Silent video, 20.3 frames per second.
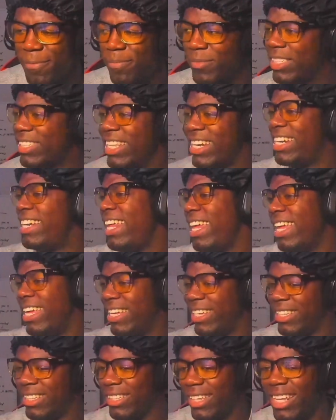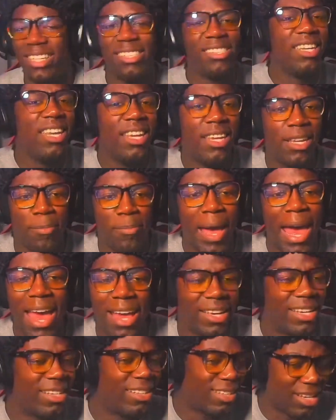Just get a D. Get a C.
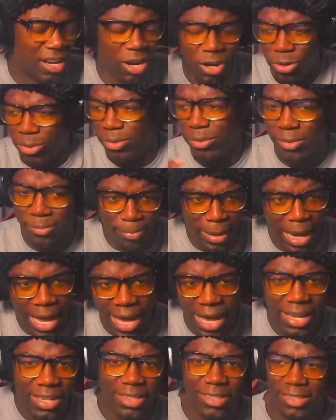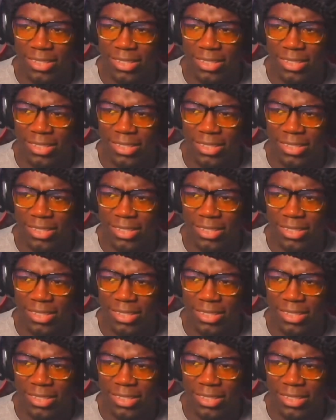Pat. Go. Bye.